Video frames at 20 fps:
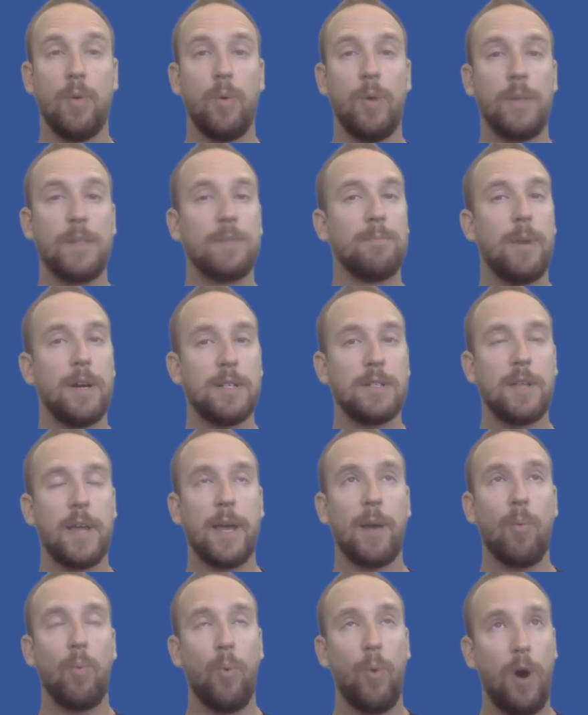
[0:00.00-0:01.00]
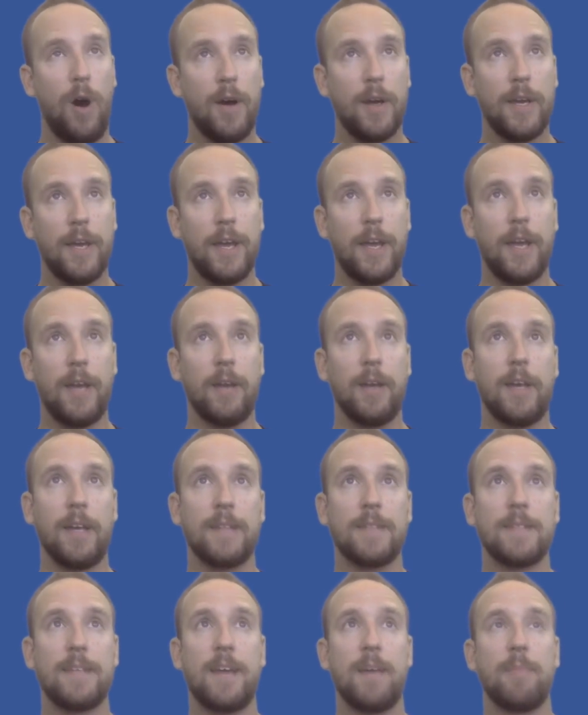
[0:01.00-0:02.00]
It's much like walking,
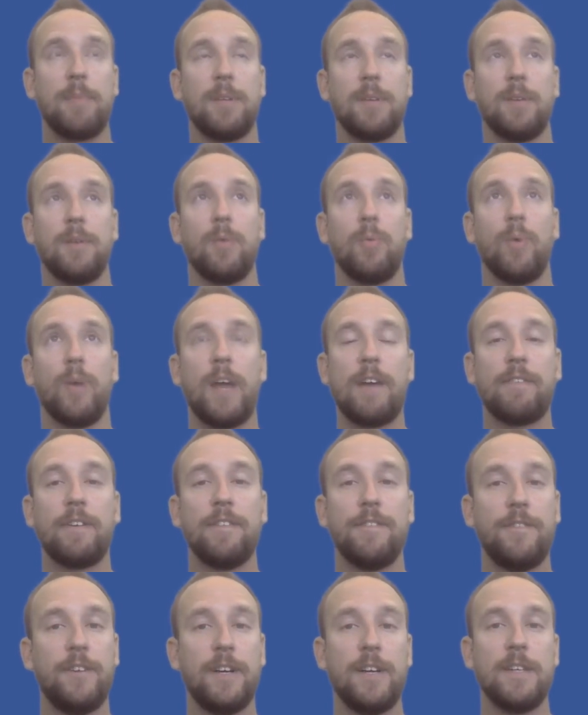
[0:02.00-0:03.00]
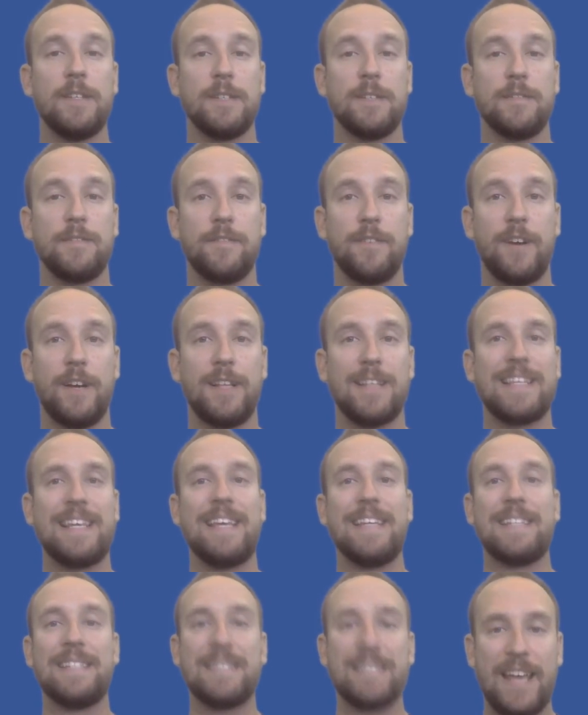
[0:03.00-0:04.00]
except whatever foot is in front,
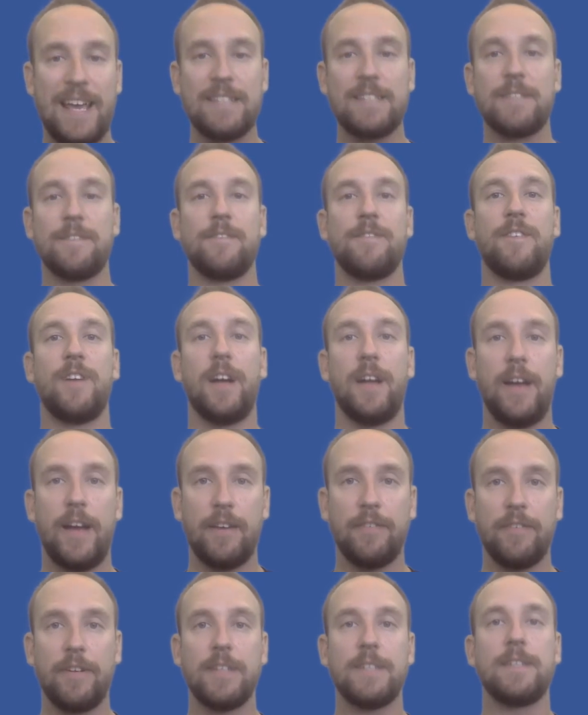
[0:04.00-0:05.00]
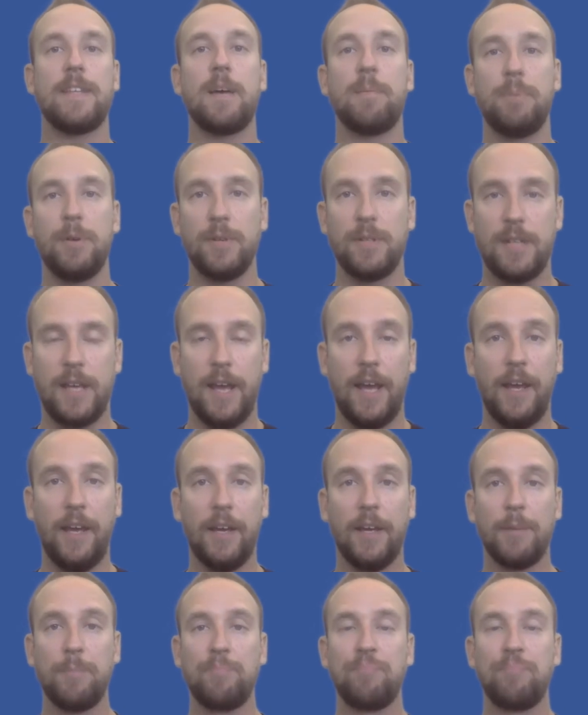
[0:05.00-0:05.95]
it stays in front every step you take.